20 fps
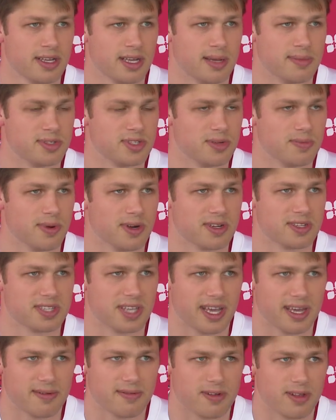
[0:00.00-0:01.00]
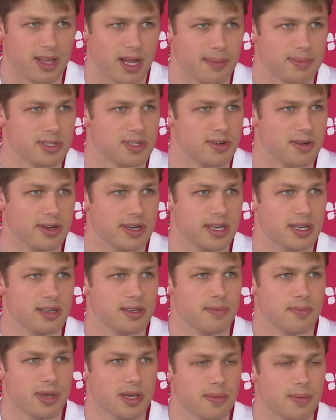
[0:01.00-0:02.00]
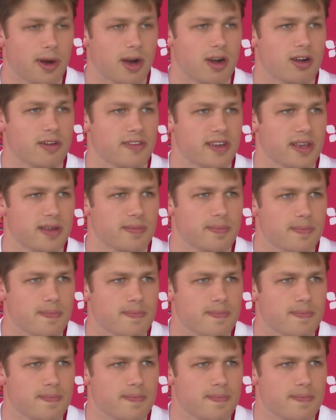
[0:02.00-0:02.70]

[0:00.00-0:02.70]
I'm super excited for the opportunity to be a part of it.